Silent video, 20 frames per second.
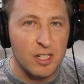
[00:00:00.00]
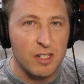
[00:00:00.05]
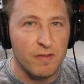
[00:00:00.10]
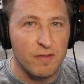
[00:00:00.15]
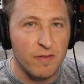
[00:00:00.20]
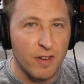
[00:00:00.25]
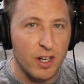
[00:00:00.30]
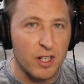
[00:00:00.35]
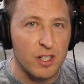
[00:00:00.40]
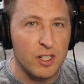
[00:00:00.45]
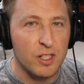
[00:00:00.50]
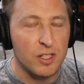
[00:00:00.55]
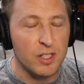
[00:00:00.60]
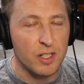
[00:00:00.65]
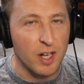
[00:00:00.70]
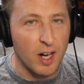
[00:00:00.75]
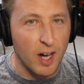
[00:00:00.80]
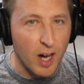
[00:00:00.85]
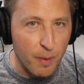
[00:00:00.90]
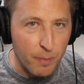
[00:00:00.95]
actually functions
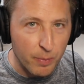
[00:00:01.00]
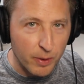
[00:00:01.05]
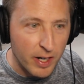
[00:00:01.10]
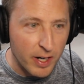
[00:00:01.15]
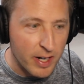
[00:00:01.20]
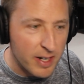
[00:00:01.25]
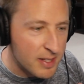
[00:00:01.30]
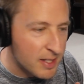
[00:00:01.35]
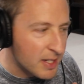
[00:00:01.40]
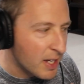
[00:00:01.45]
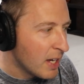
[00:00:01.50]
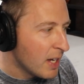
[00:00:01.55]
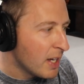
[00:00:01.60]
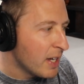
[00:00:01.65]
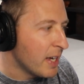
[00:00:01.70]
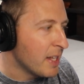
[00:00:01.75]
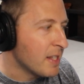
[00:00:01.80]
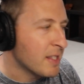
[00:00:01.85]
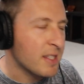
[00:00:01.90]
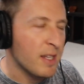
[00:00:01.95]
and operates.
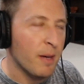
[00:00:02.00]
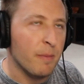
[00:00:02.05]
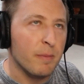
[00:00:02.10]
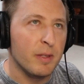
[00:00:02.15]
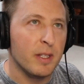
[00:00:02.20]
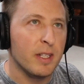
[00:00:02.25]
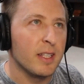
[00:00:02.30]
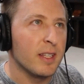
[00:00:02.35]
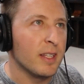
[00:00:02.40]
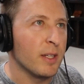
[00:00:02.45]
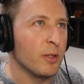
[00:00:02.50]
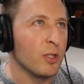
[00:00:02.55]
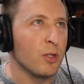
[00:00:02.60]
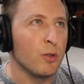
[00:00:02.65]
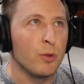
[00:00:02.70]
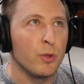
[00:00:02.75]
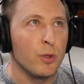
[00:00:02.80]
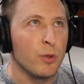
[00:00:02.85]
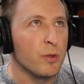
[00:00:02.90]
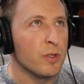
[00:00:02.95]
And something that
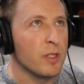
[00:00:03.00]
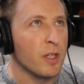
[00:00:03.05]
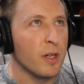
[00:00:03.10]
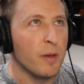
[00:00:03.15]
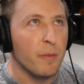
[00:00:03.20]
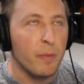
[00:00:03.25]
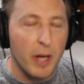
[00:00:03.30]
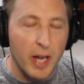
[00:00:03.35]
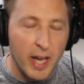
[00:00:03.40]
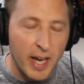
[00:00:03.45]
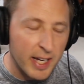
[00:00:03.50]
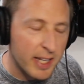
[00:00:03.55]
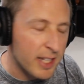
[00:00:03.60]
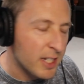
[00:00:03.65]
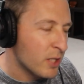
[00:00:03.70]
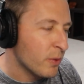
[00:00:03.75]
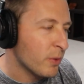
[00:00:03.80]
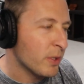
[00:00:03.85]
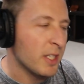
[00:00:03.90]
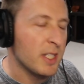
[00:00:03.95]
you used in a
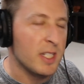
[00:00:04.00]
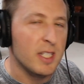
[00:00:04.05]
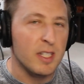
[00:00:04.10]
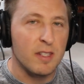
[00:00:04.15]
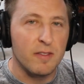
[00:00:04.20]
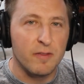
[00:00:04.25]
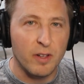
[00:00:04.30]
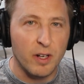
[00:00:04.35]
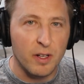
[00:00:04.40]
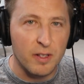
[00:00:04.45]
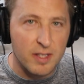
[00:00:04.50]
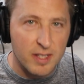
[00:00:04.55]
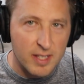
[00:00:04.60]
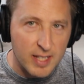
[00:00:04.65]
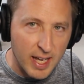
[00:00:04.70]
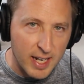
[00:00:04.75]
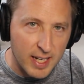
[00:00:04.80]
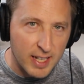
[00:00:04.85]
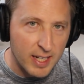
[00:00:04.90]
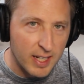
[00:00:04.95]
package, it was a default
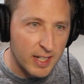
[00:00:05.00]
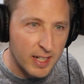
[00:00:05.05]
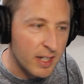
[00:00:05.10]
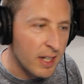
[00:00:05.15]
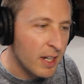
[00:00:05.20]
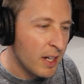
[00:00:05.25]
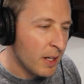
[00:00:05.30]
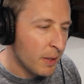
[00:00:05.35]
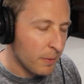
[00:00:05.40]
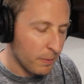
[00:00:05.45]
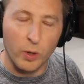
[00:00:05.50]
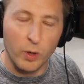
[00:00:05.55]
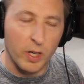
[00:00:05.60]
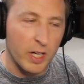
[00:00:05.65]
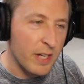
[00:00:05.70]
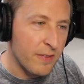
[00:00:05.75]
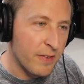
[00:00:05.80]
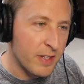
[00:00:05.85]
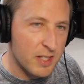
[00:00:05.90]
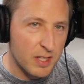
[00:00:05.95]
setting, or
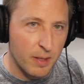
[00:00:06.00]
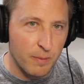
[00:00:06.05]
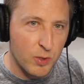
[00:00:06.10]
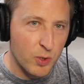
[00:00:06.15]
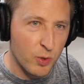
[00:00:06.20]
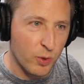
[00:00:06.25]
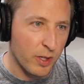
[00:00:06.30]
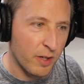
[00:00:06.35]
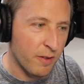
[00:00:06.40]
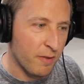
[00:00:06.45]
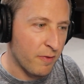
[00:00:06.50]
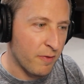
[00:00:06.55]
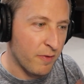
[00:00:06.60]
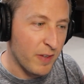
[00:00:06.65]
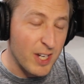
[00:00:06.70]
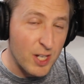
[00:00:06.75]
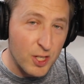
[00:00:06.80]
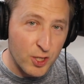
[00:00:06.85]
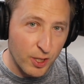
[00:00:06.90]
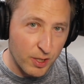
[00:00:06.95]
even some sort of
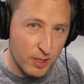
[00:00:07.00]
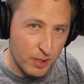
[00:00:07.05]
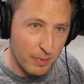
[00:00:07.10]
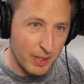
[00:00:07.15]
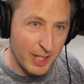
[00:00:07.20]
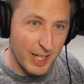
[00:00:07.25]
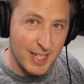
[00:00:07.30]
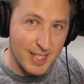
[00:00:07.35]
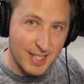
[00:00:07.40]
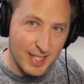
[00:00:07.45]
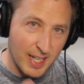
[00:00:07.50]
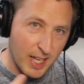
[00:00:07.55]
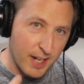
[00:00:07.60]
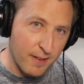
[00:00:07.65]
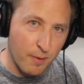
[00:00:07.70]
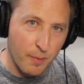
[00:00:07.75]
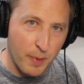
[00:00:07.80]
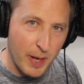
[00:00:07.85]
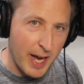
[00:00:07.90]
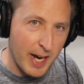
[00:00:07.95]
feature, something inside
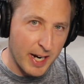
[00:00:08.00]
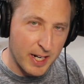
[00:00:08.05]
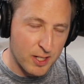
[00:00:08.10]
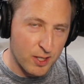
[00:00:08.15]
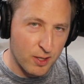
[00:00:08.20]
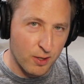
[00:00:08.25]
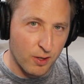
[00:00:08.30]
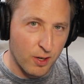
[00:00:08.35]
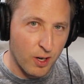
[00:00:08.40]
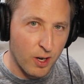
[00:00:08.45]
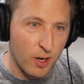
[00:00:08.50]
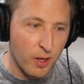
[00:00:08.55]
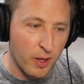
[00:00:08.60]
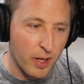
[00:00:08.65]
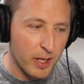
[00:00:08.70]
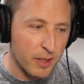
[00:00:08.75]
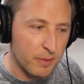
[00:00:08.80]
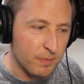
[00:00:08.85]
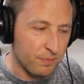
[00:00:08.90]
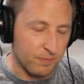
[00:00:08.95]
of a package that you're
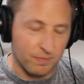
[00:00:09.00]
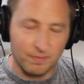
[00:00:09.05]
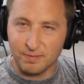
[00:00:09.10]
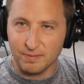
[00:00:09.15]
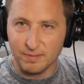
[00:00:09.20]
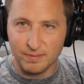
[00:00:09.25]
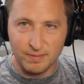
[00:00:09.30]
calling